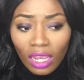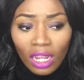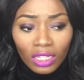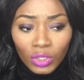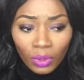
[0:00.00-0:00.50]

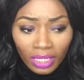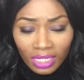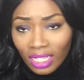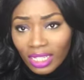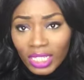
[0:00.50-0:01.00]
early
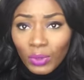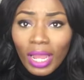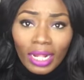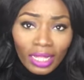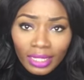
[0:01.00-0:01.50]
20s, and they still
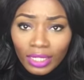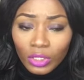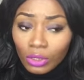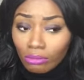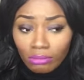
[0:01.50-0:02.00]
act like they're
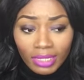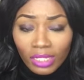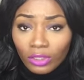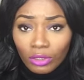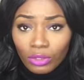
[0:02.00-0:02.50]
in
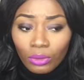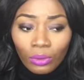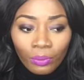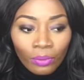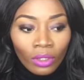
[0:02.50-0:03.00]
secondary
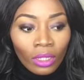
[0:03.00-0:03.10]
school.